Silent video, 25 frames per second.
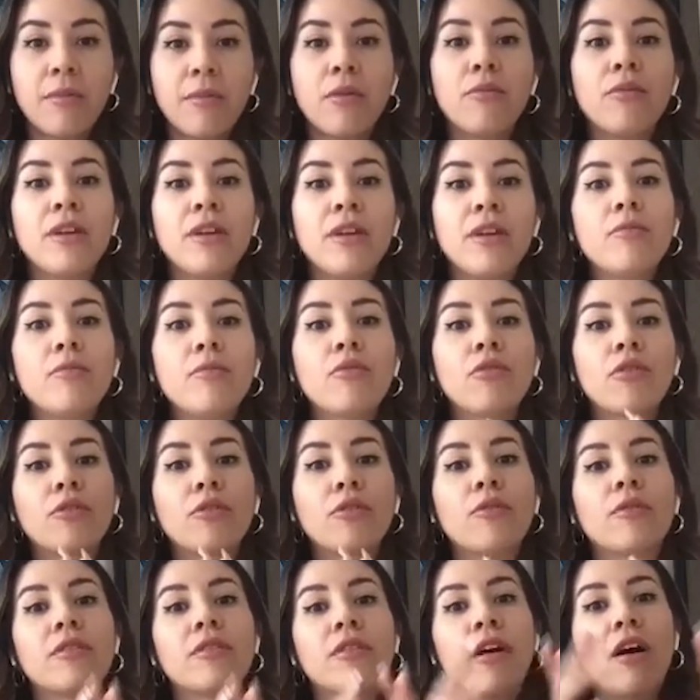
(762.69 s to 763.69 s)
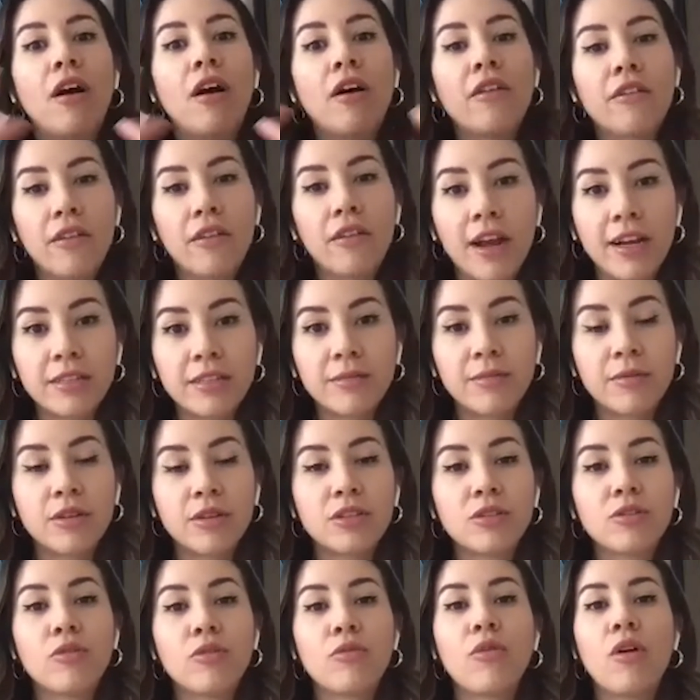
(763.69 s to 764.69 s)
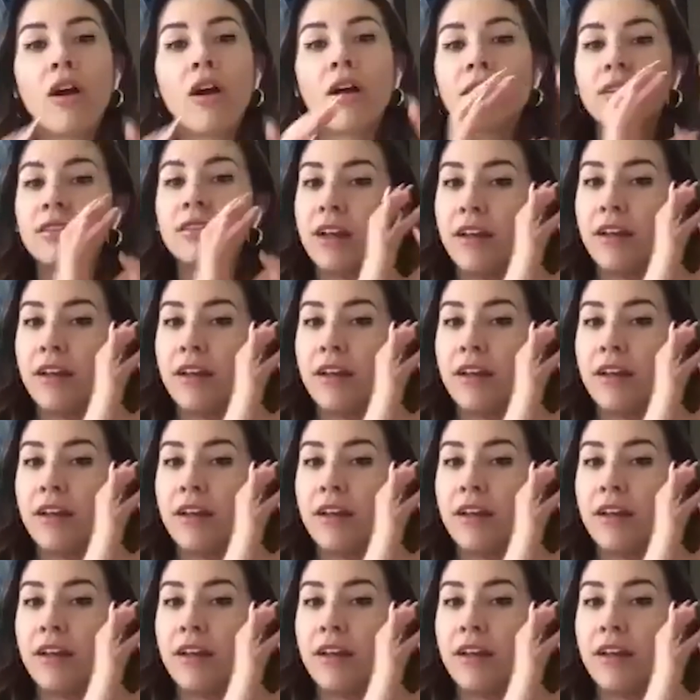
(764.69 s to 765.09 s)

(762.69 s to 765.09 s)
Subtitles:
but we work with other experts who are